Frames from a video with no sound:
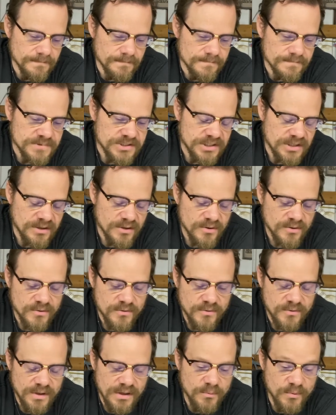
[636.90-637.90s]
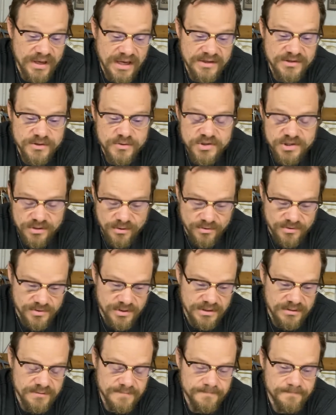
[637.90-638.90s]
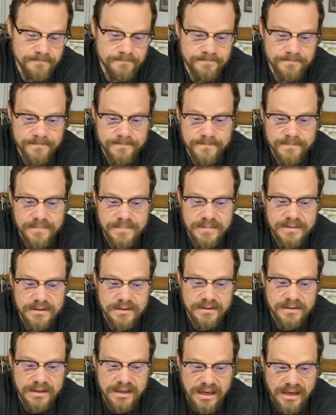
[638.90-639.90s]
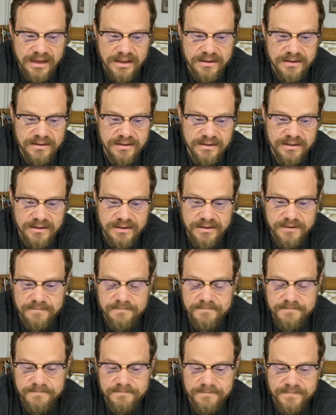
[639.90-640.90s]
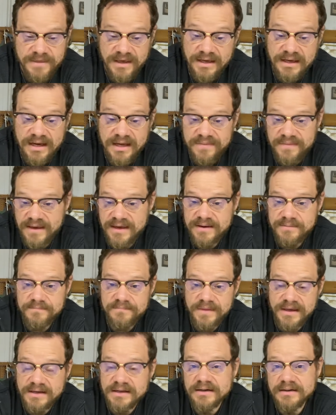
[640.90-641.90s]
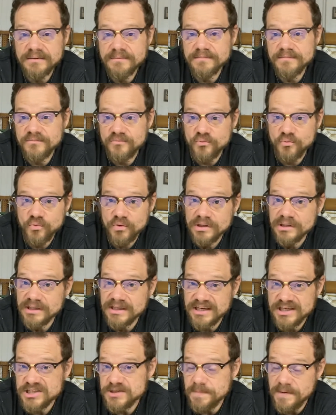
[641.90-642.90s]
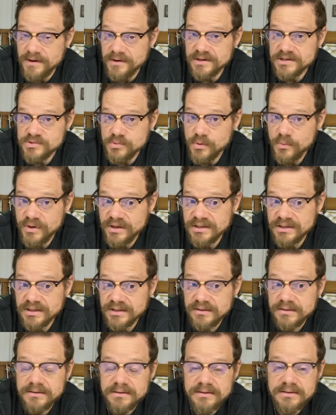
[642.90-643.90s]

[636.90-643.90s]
So, and we had 2 children, and thank God they didn't really experience what we did.